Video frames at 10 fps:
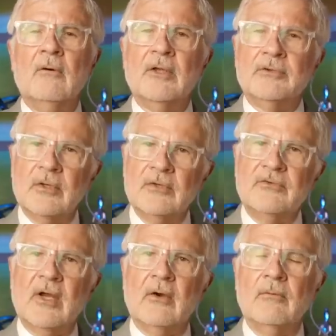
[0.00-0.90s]
Well, it
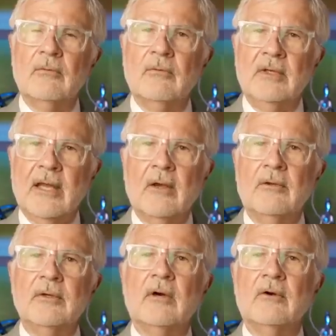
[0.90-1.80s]
turns out we
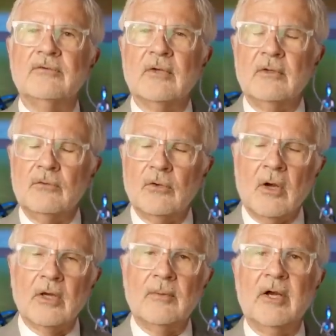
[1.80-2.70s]
now know, as I
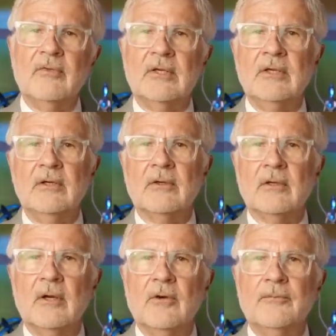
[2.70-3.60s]
talk about in the Keto
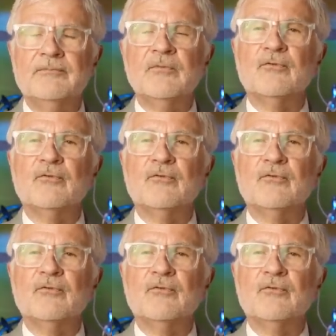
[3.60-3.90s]
Code,